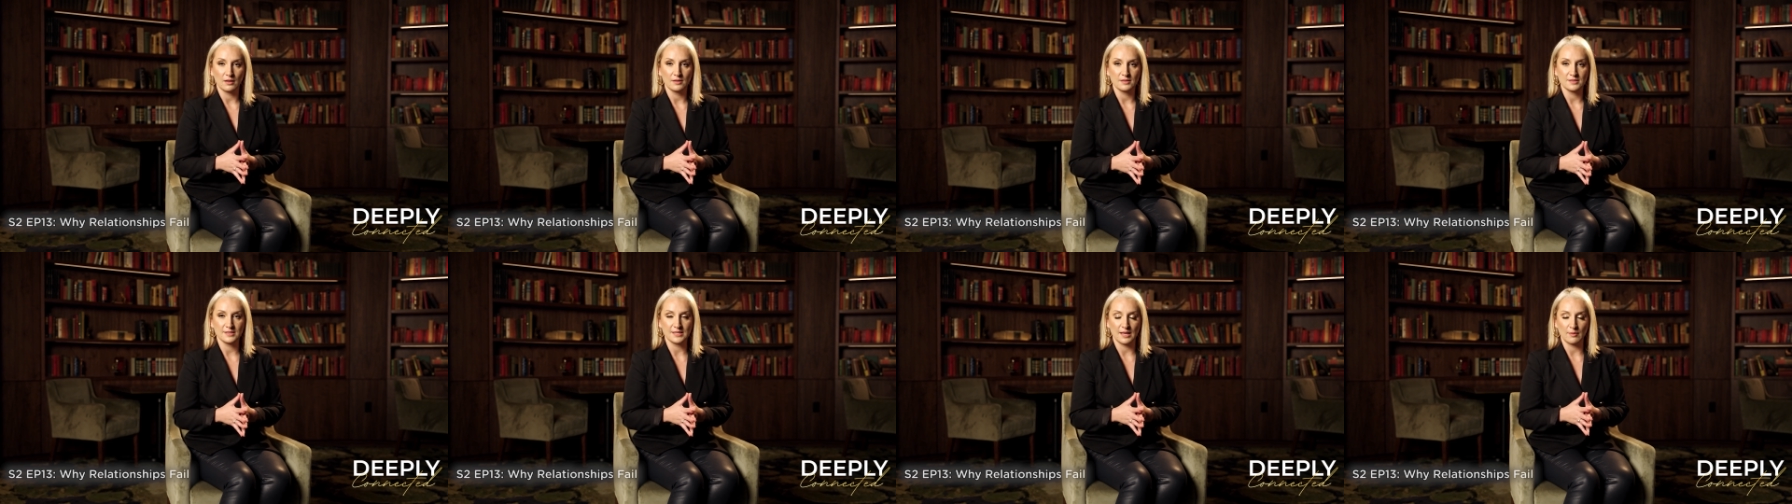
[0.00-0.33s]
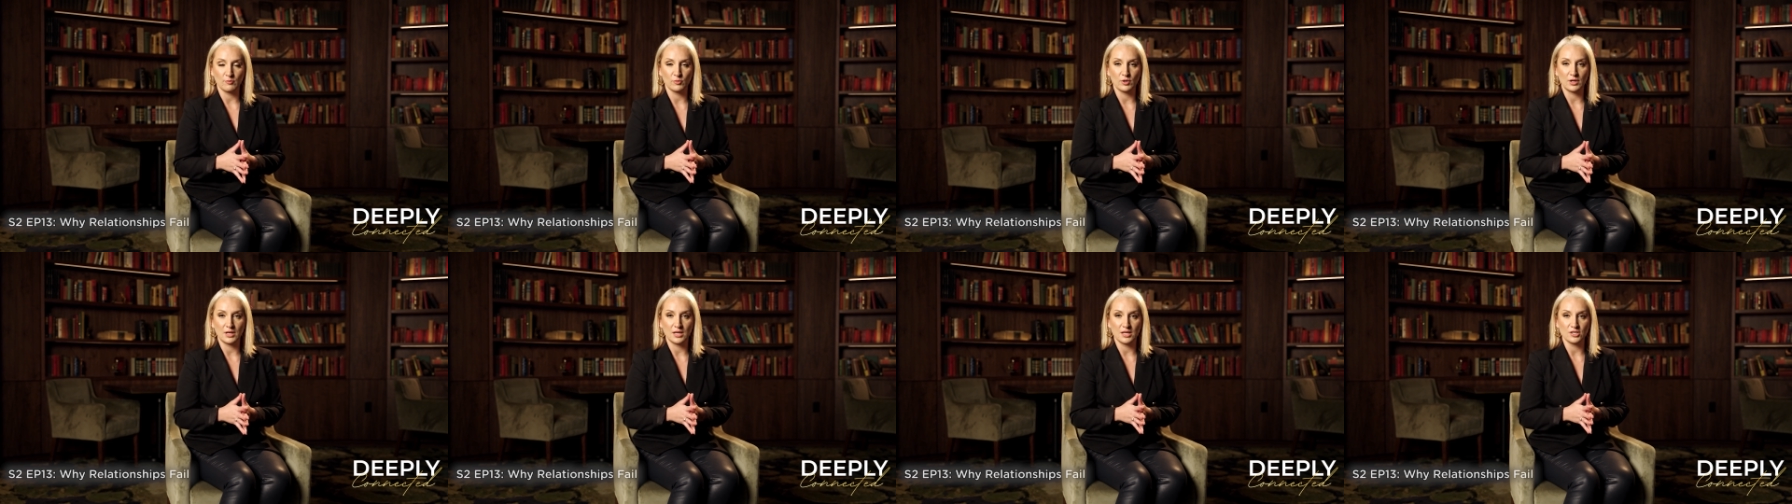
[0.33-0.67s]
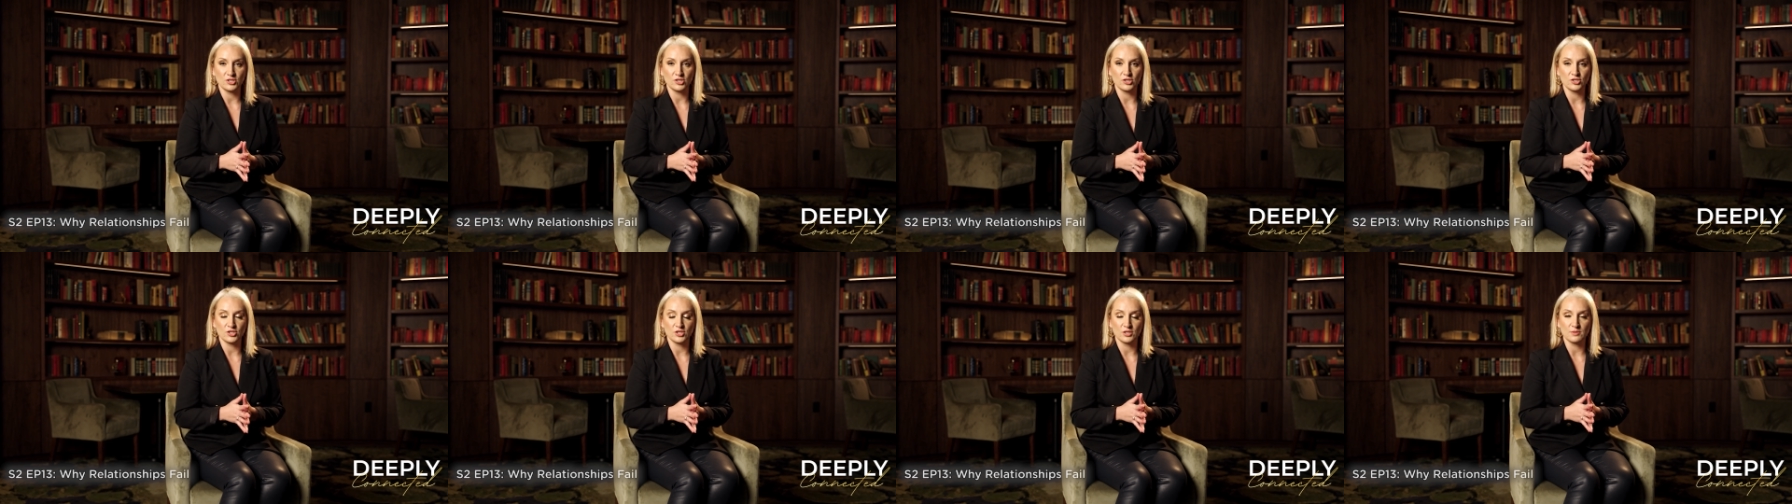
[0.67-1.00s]
some
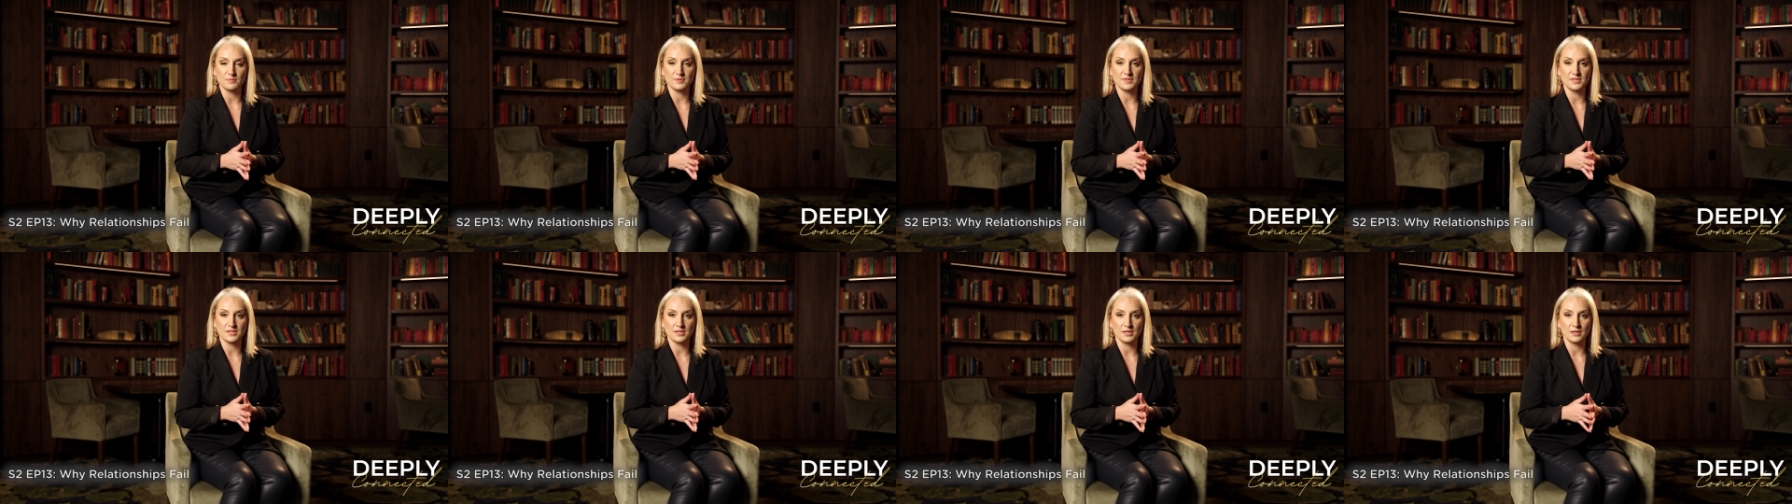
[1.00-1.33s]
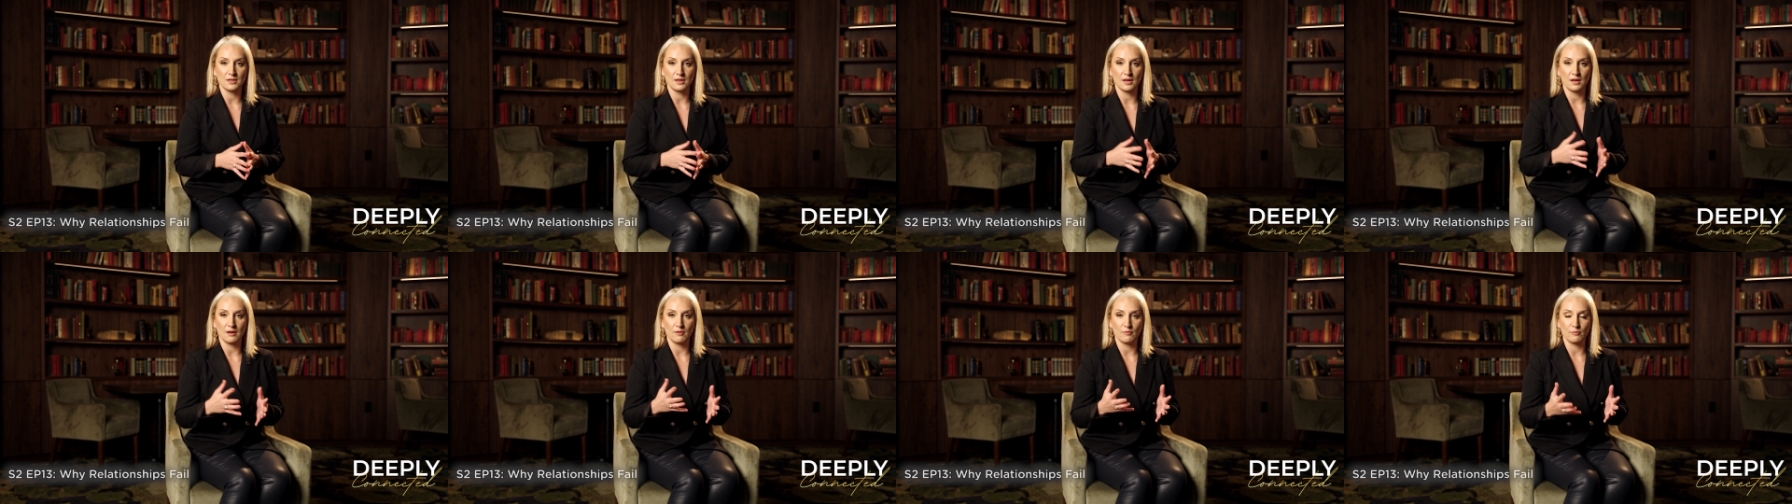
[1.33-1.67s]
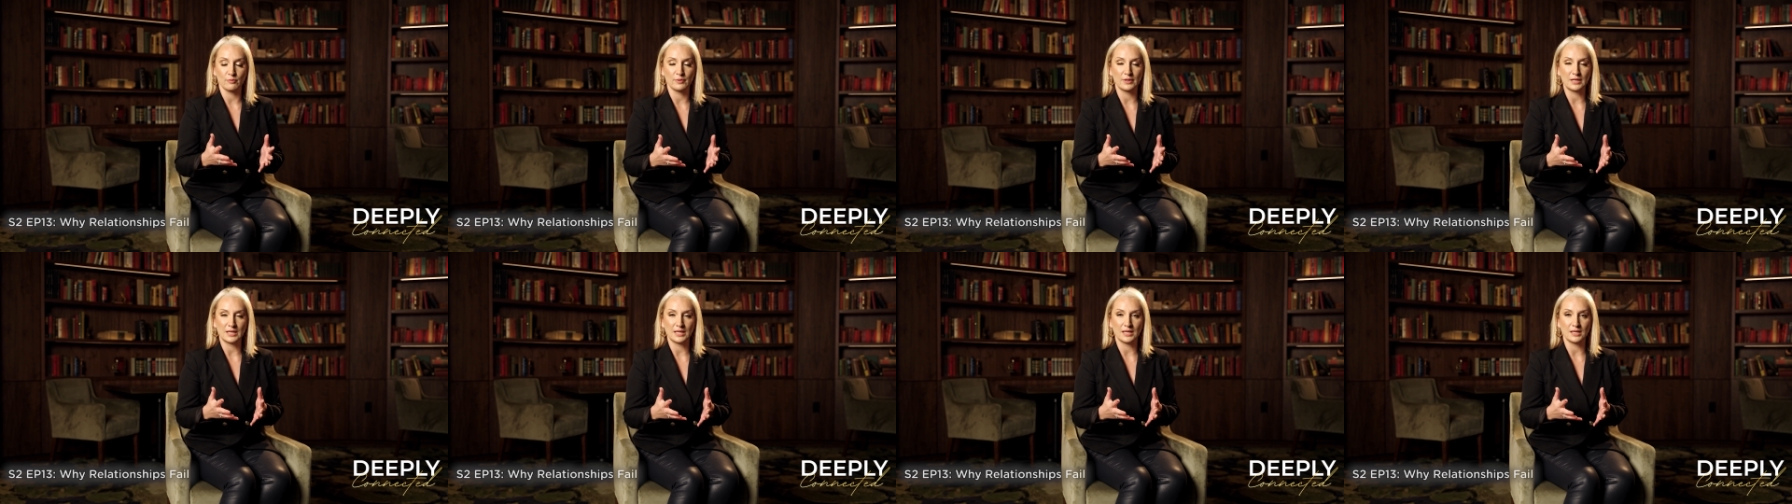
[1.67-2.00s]
relationships
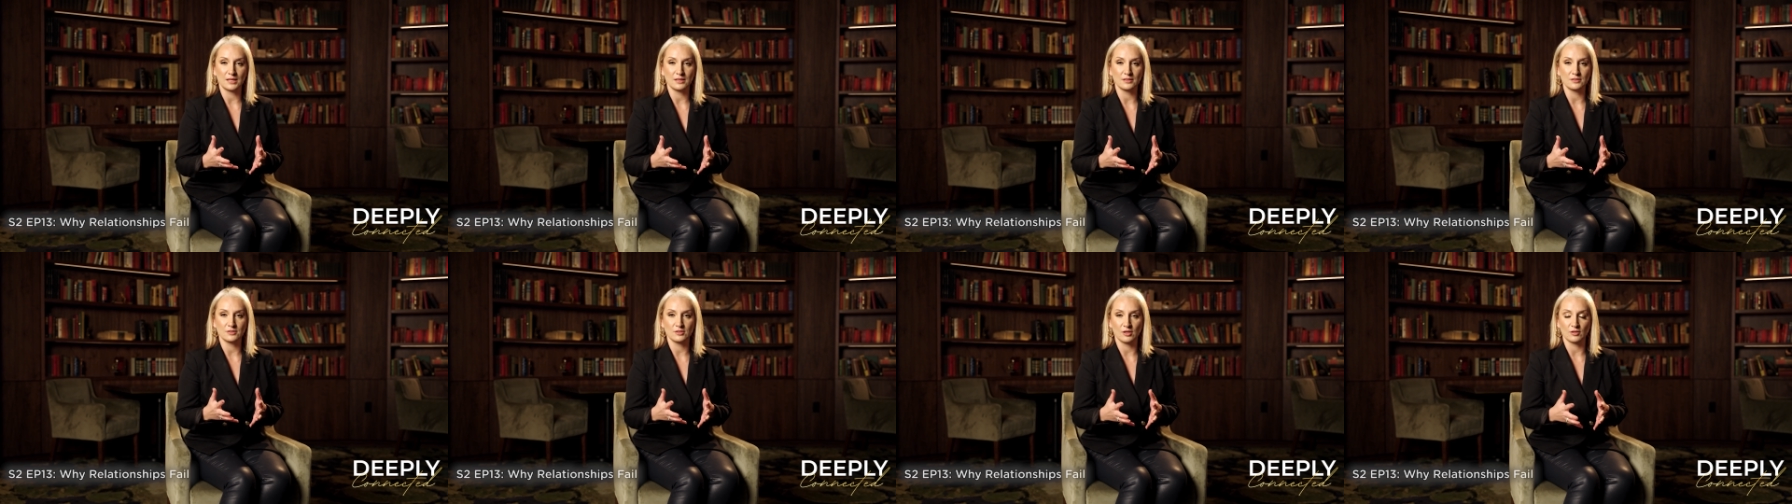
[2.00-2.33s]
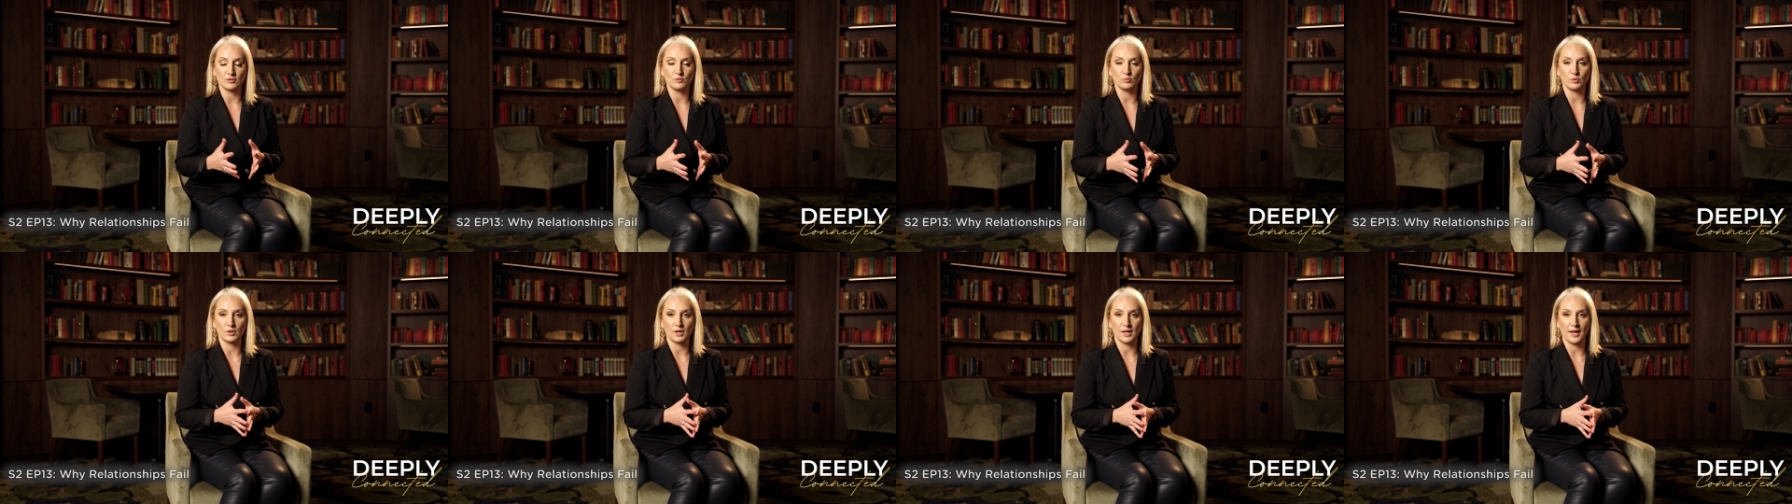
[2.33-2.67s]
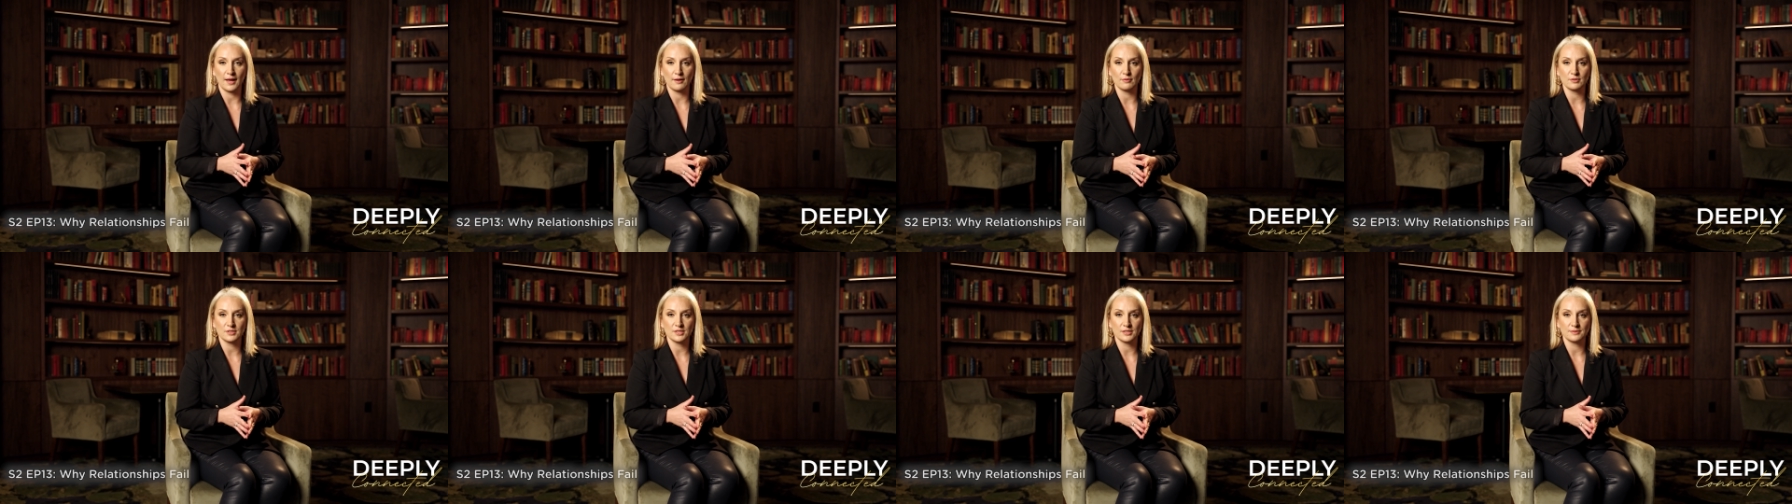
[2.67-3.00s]
really don't work
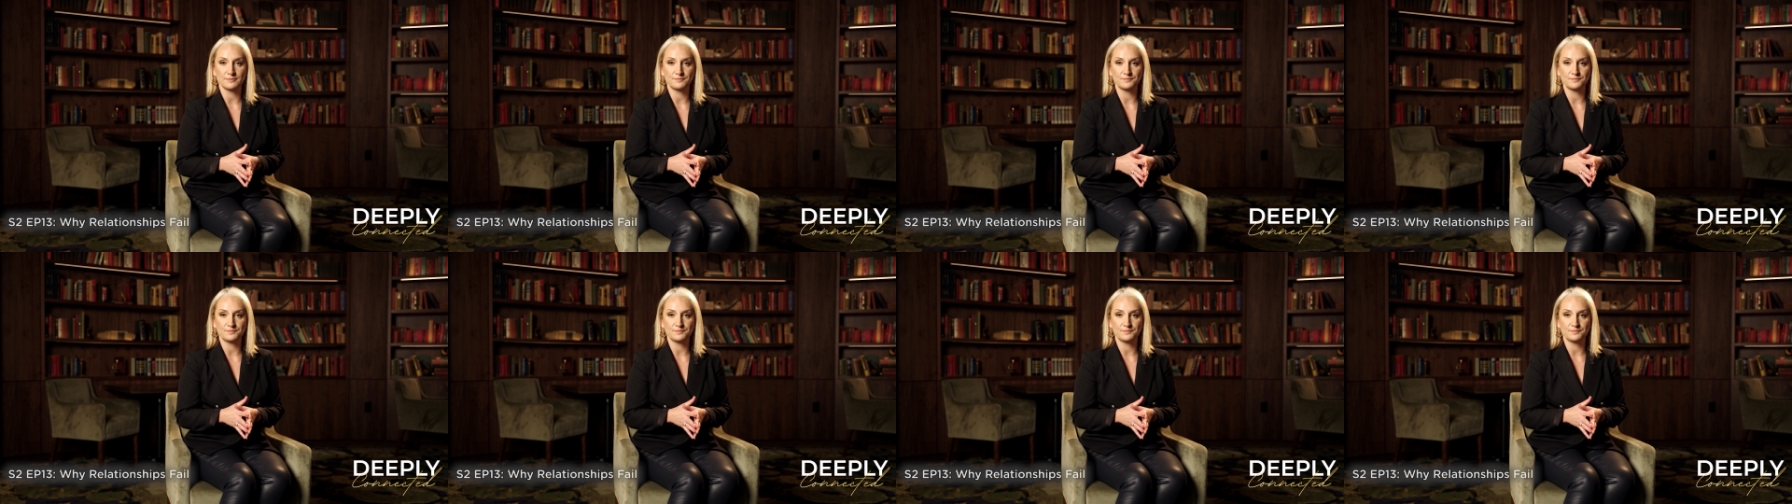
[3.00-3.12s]
out.